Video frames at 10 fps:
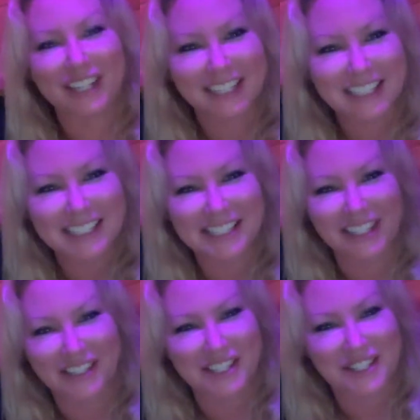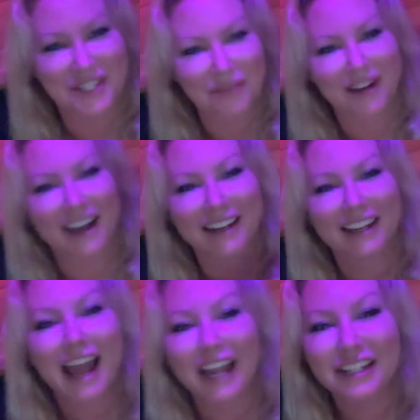really start to sweat.
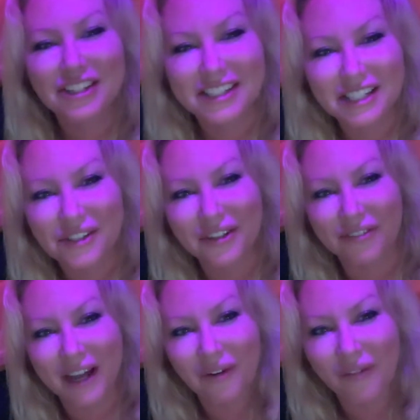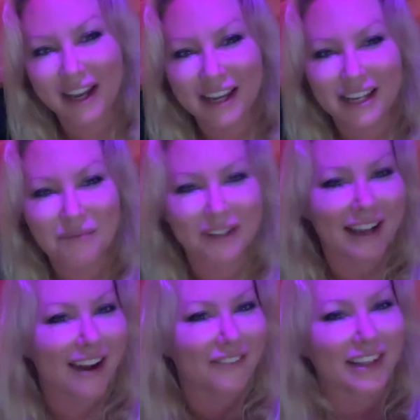I usually do it right away, but
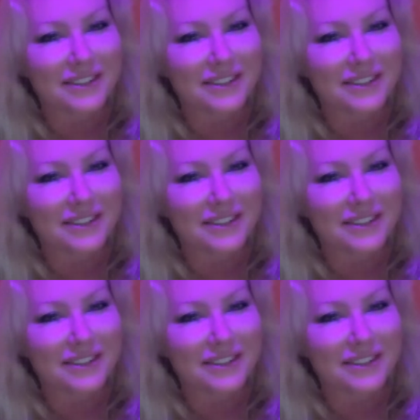now I'm like